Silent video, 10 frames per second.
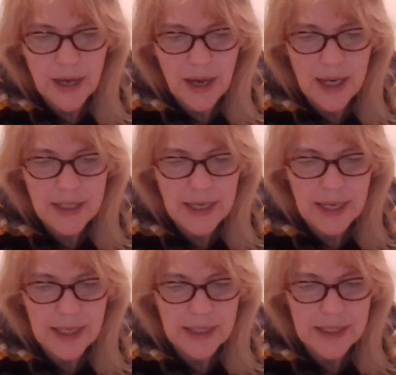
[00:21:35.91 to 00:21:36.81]
I
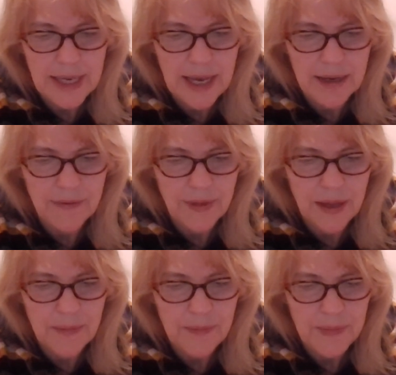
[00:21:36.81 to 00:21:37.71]
take 10 of
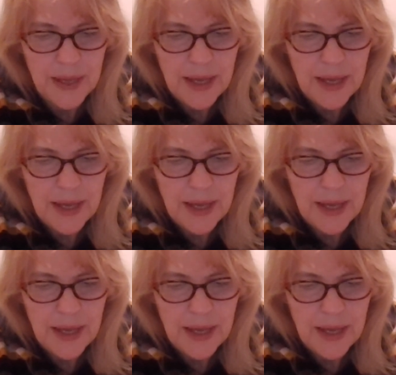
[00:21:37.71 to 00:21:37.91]
them